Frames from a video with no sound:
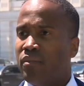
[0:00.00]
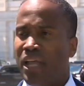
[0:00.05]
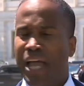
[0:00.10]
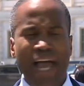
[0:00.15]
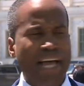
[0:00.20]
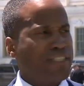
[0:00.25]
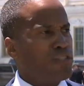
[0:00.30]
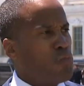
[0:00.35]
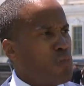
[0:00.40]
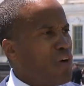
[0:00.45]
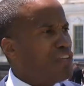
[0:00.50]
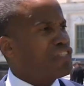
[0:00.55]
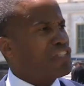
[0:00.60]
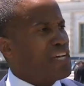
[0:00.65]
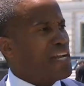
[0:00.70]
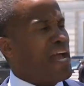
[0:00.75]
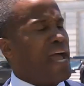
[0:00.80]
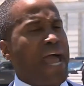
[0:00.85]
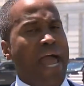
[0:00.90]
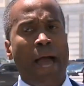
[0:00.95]
I asked him, what's
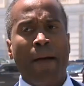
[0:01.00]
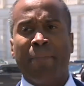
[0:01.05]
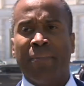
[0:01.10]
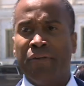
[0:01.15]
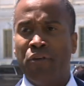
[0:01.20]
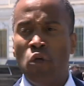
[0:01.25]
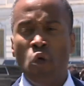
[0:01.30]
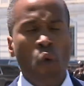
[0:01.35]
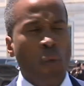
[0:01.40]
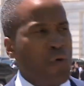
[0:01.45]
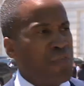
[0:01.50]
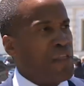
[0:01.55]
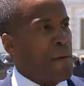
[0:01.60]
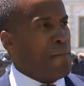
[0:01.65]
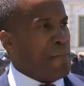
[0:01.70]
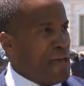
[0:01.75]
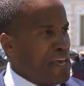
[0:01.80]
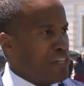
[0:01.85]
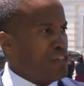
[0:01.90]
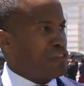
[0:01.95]
going to happen when the
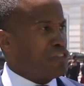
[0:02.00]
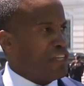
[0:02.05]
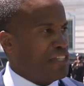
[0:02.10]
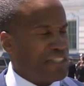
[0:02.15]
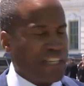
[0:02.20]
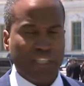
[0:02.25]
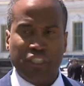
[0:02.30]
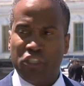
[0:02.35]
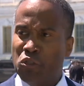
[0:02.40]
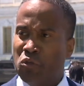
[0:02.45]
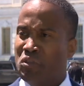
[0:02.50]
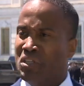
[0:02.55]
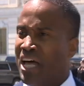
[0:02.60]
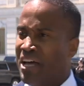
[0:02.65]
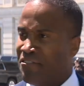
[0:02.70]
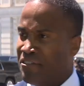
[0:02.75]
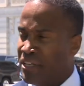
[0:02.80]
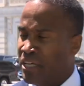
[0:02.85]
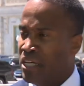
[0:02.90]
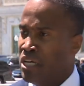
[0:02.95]
penalties that you
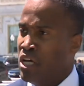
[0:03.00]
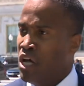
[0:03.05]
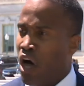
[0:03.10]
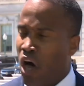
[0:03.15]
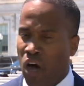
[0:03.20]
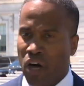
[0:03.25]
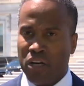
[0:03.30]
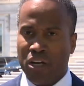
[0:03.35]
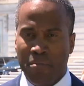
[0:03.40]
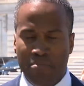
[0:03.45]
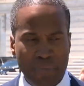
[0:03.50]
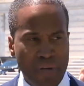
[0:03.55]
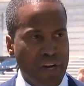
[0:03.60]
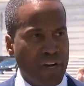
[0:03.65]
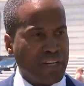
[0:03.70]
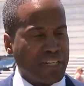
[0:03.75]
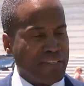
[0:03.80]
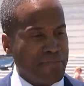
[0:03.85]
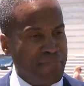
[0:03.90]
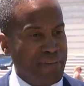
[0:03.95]
levy on
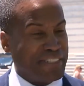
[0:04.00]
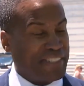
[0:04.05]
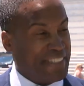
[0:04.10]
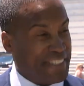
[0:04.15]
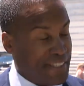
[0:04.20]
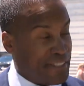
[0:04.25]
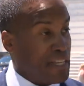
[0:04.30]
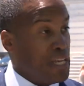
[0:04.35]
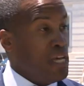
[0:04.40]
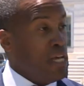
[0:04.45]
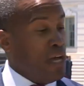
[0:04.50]
American businesses,